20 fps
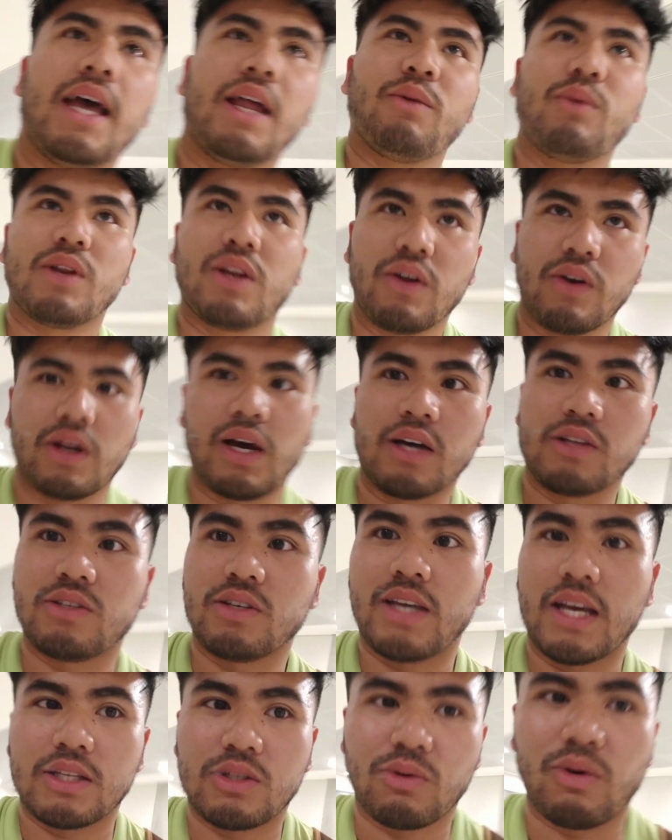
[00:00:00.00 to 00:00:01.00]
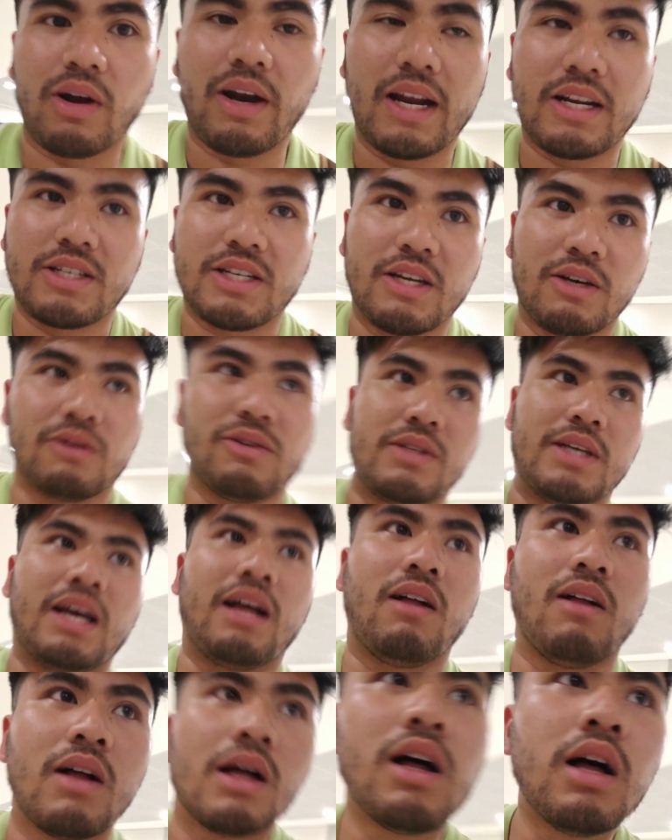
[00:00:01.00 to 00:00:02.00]
and we don't know how to get to our actually
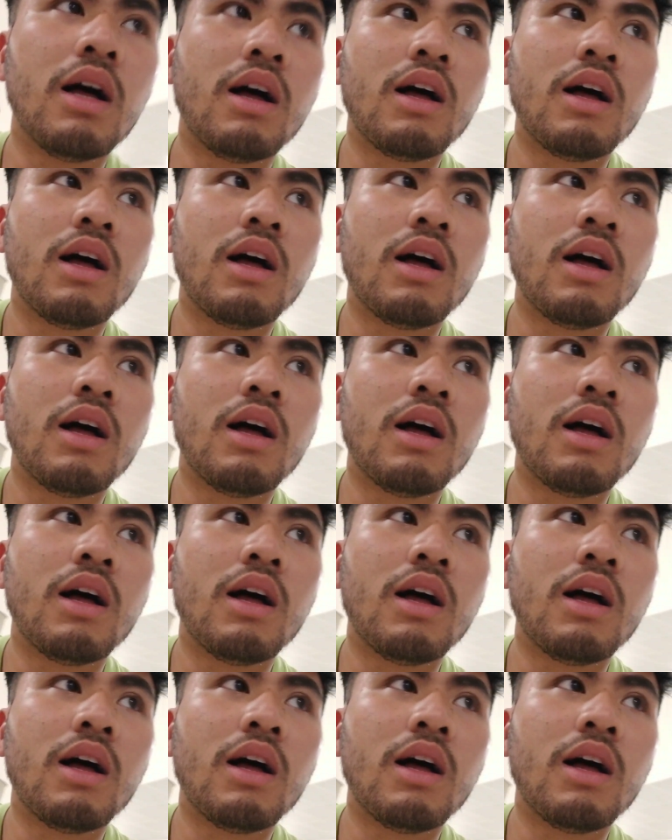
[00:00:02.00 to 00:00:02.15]
hotel.